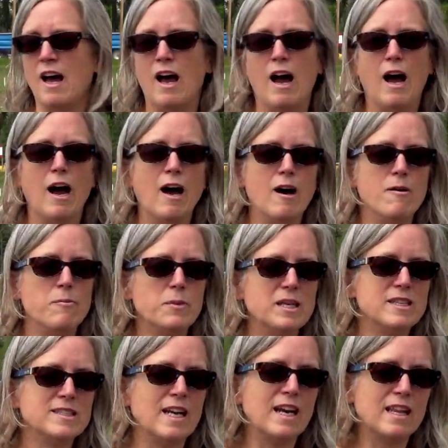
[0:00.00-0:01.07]

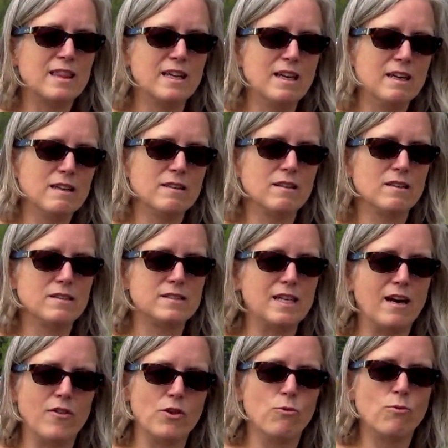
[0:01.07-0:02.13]
Because anything
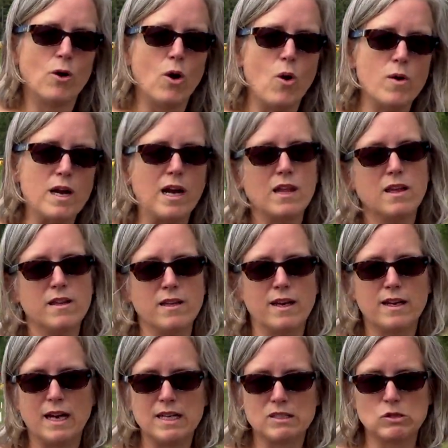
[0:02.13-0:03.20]
down the road, anything that
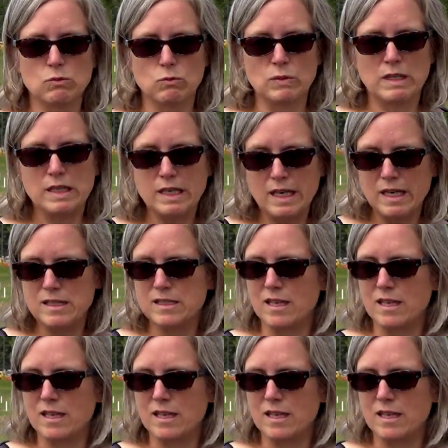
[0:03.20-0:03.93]
gets released,